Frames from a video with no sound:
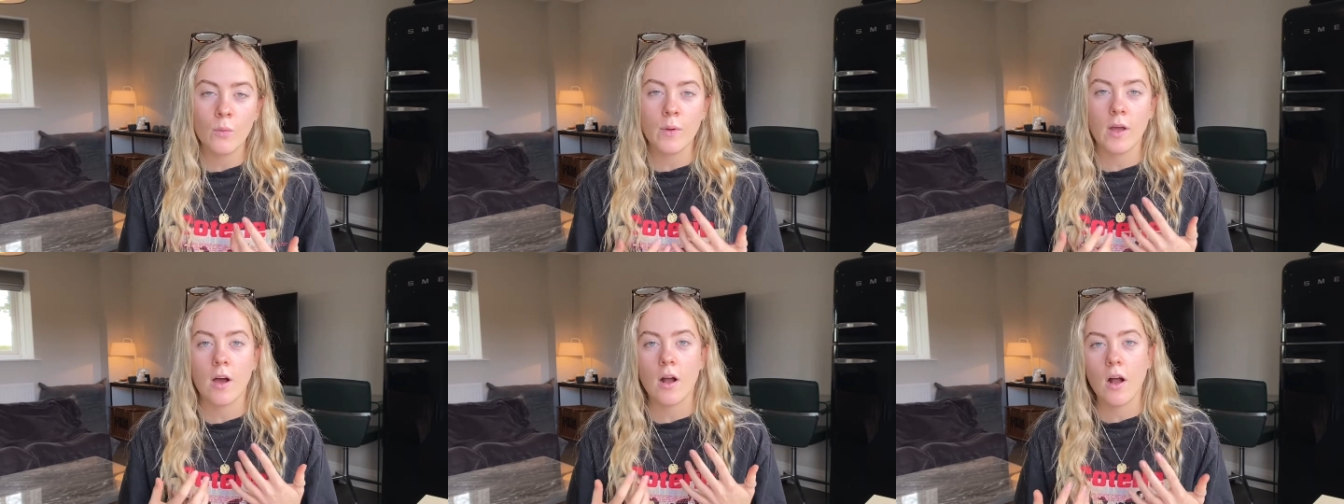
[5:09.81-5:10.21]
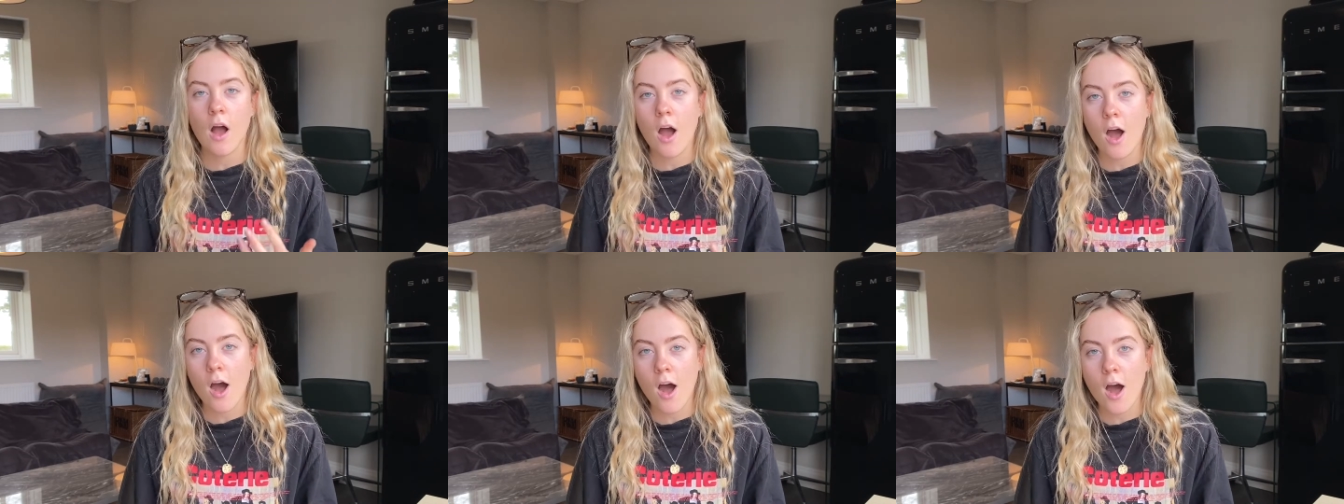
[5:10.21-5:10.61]
we are
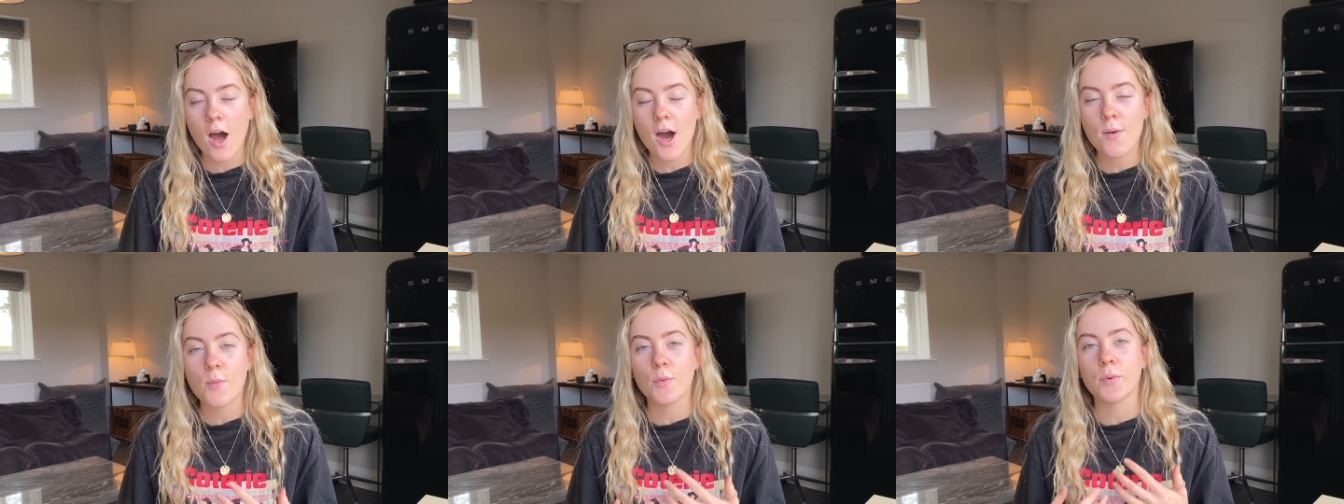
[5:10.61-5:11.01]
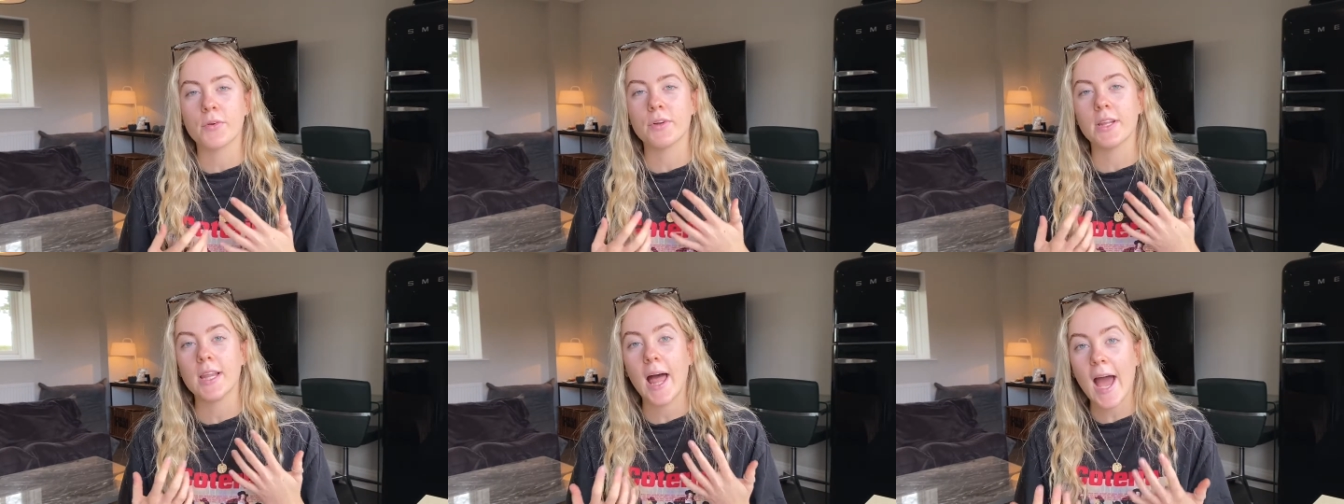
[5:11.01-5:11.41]
calm, we're
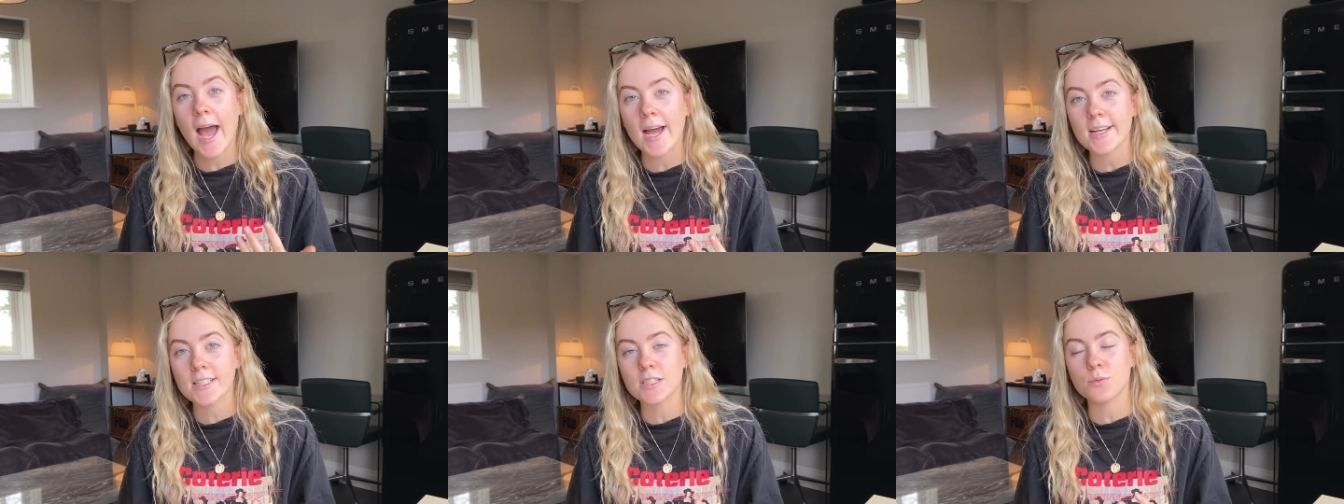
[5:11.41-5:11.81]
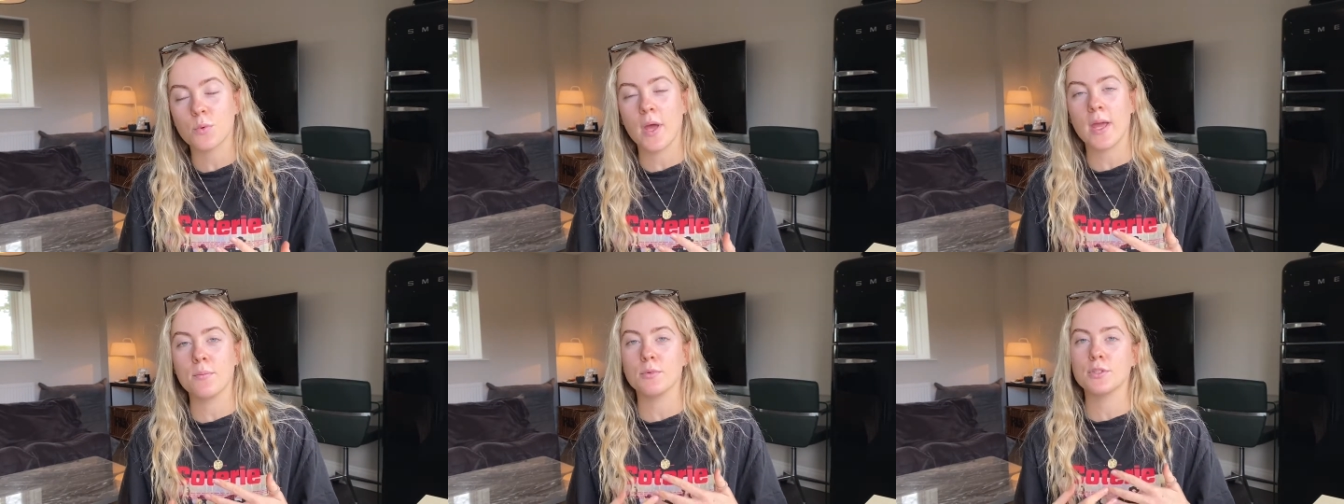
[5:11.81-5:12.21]
relaxed,
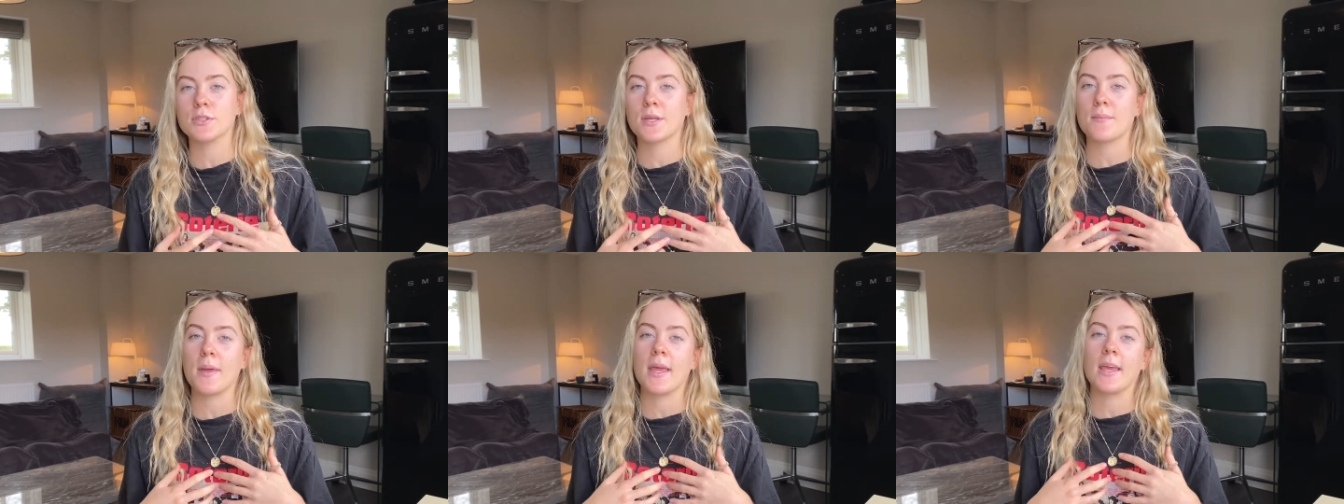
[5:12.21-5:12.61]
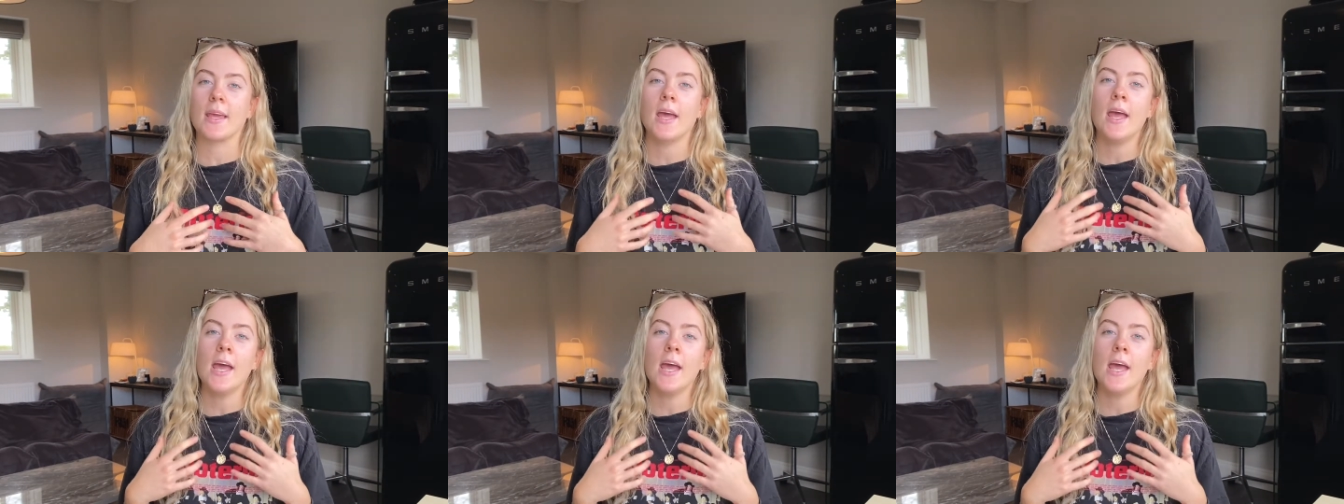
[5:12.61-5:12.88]
we're able to make